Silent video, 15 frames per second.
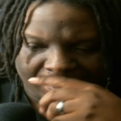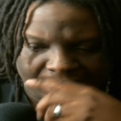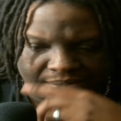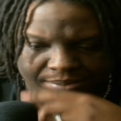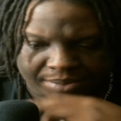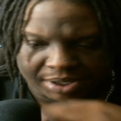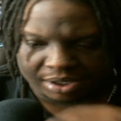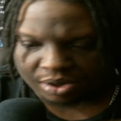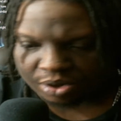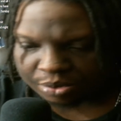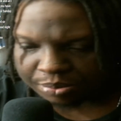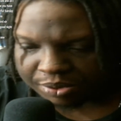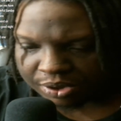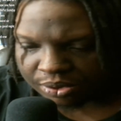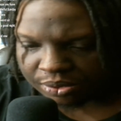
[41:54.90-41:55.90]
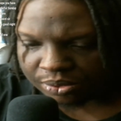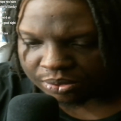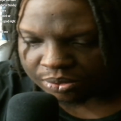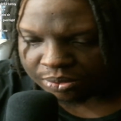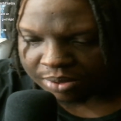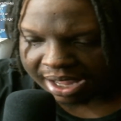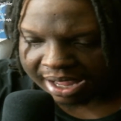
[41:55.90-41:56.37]
but hope
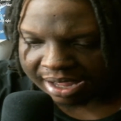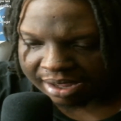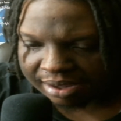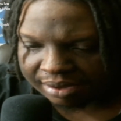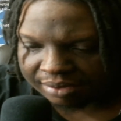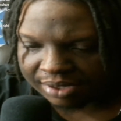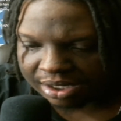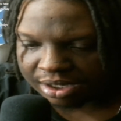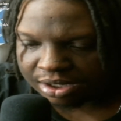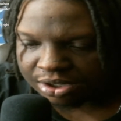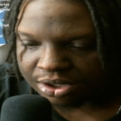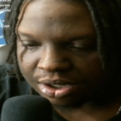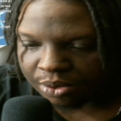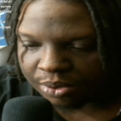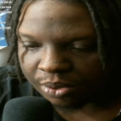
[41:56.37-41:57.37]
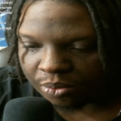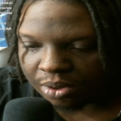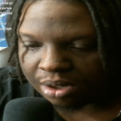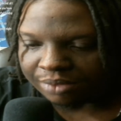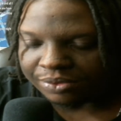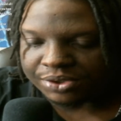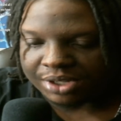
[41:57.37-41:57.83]
you have a good show and
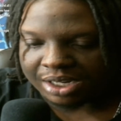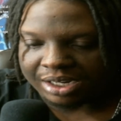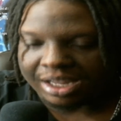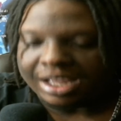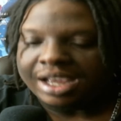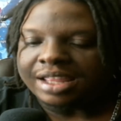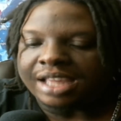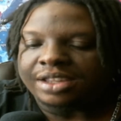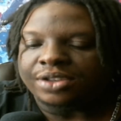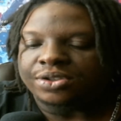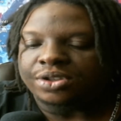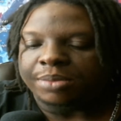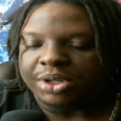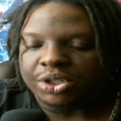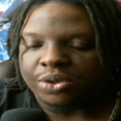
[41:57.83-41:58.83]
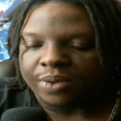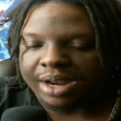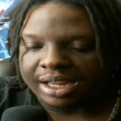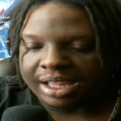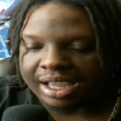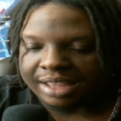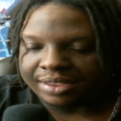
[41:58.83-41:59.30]
wonderful Sunday. Thank you so much,
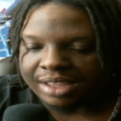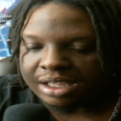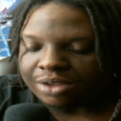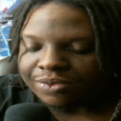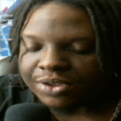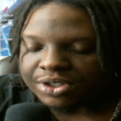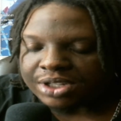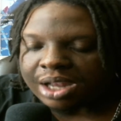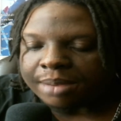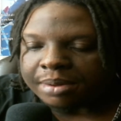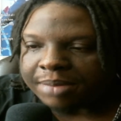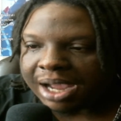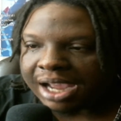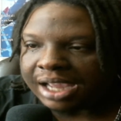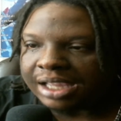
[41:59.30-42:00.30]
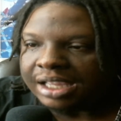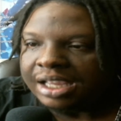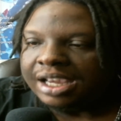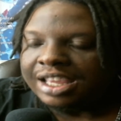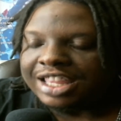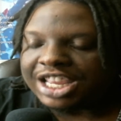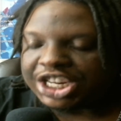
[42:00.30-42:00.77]
Granny, and thank you for stopping by
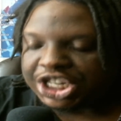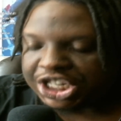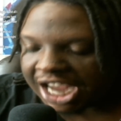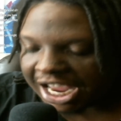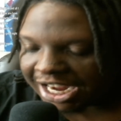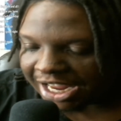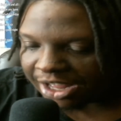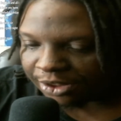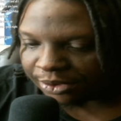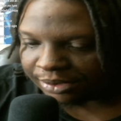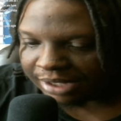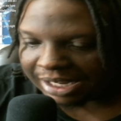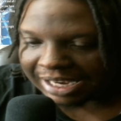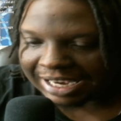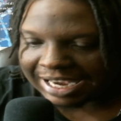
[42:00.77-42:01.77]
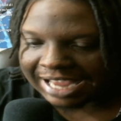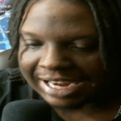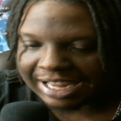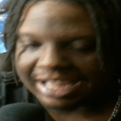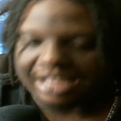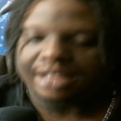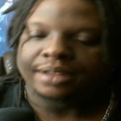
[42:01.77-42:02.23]
the Chanel lady.